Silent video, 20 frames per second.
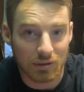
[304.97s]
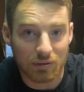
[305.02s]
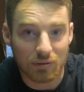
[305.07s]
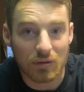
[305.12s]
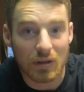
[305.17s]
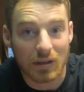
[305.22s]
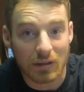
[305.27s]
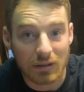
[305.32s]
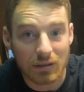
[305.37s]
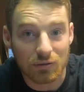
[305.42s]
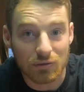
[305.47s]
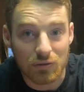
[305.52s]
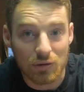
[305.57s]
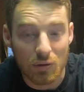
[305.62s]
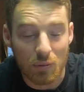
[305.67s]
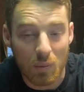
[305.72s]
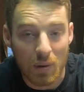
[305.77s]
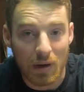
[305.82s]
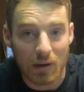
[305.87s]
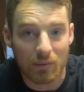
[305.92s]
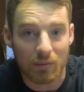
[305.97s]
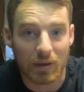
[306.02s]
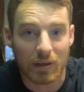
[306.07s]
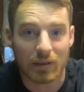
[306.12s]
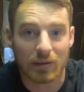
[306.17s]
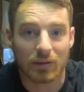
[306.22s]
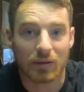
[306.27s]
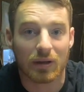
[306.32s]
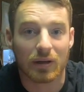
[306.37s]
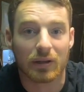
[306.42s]
At least you're aware,
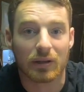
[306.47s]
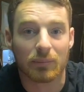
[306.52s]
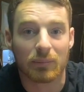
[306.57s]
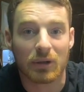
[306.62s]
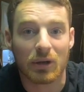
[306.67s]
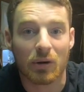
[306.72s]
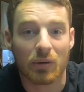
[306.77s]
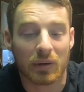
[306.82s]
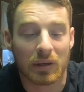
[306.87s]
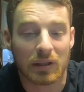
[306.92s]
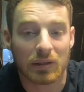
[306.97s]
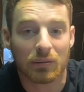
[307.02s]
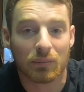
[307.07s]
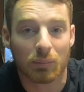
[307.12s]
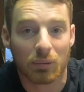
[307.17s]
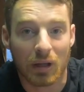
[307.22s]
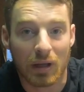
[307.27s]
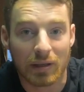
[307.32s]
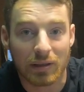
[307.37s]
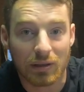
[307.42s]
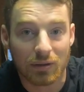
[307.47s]
right? You're not going to be going in blind,